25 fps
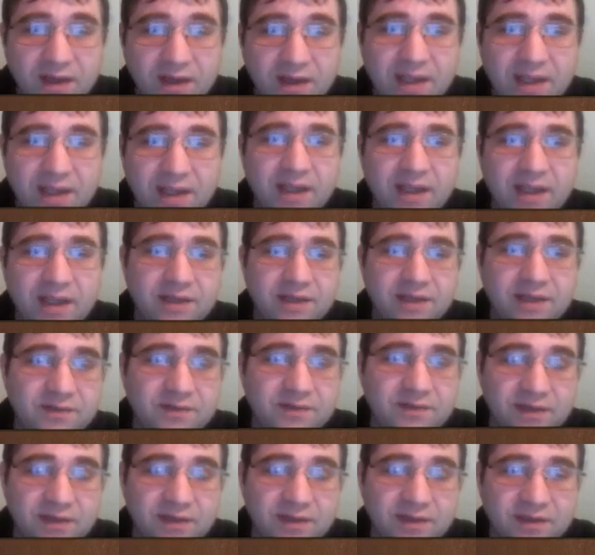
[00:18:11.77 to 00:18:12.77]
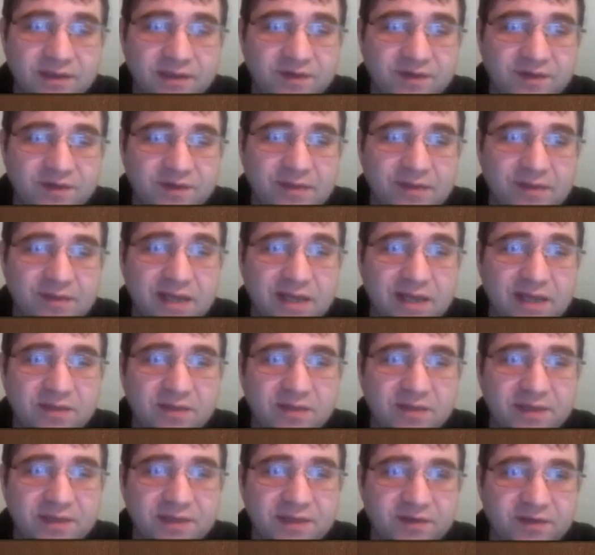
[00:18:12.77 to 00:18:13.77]
and it doesn't matter
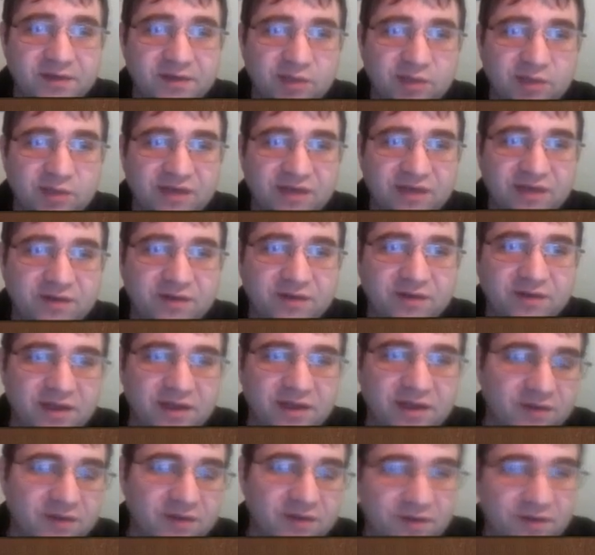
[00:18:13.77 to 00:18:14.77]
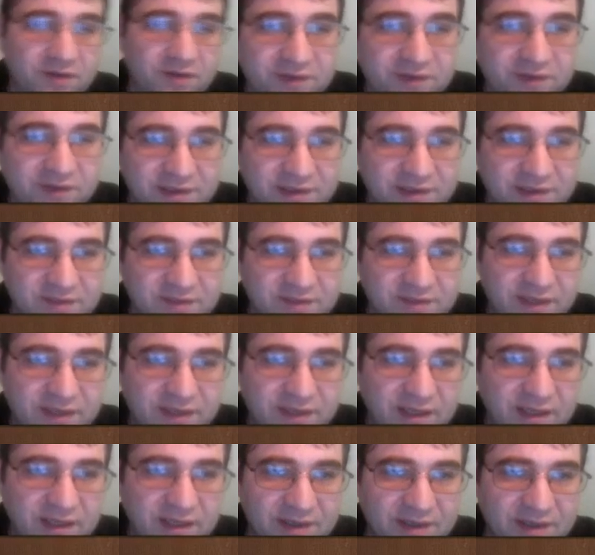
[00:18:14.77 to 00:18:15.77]
because black still has all of this activity
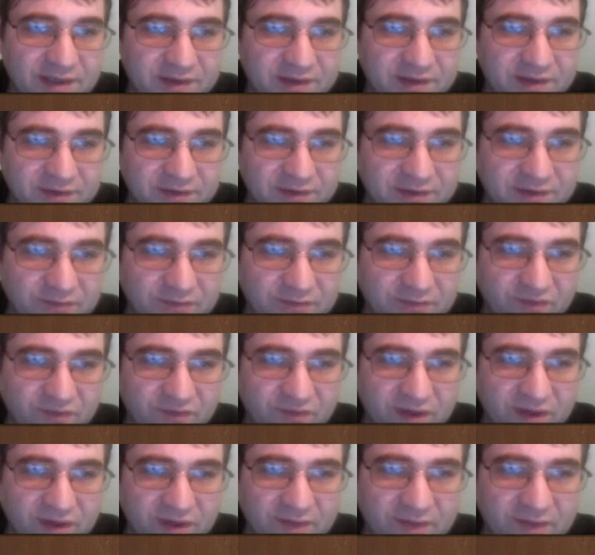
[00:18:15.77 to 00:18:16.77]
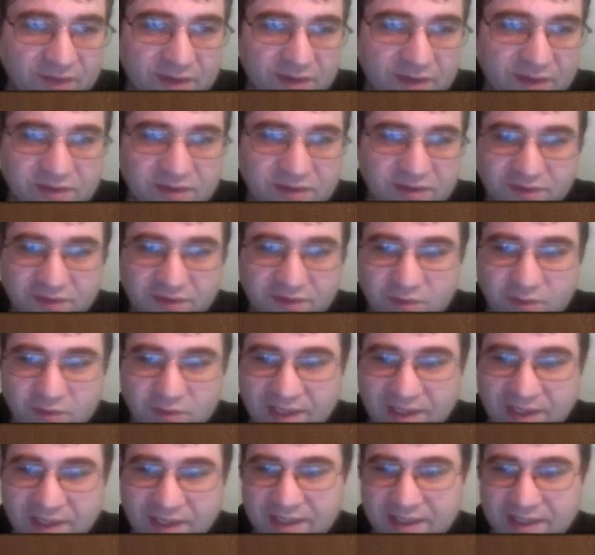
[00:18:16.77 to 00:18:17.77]
against this very, very loose
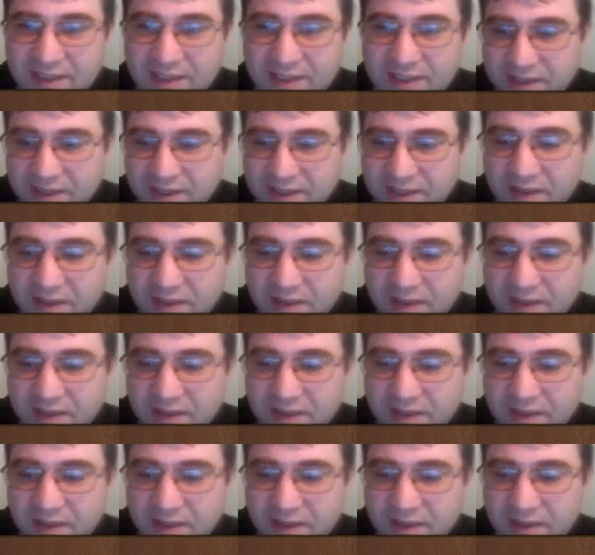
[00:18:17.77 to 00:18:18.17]
white king.